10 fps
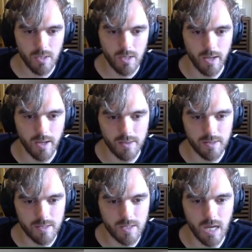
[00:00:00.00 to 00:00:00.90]

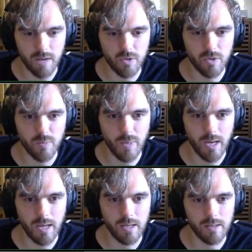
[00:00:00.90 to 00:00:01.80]
that is covered
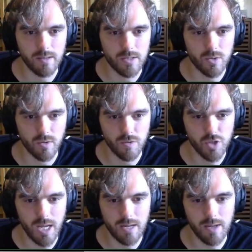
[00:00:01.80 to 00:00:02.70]
by this sort of
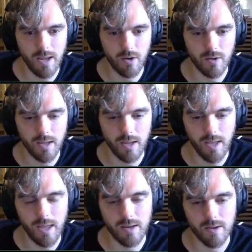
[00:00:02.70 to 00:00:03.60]
shaded
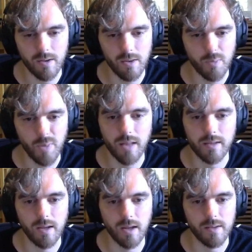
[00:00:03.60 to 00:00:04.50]
area, and the
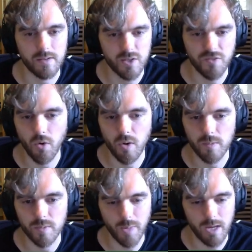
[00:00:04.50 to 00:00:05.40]
polygon that is
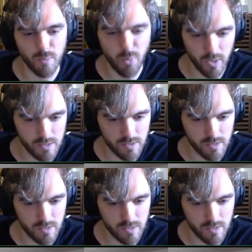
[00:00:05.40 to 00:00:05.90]
formed by the points